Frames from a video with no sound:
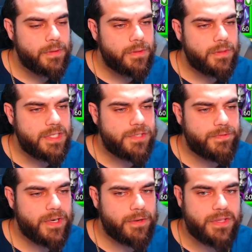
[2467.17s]
Let's
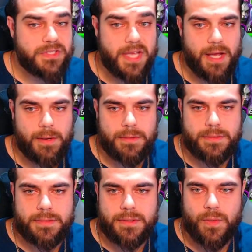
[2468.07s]
figure this out.
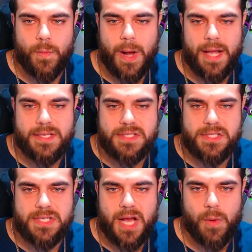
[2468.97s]
Why is
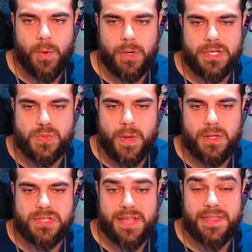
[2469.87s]
this not work as well
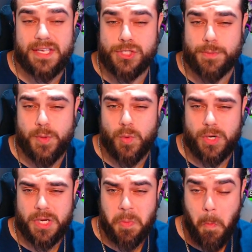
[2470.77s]
as I think it should be working?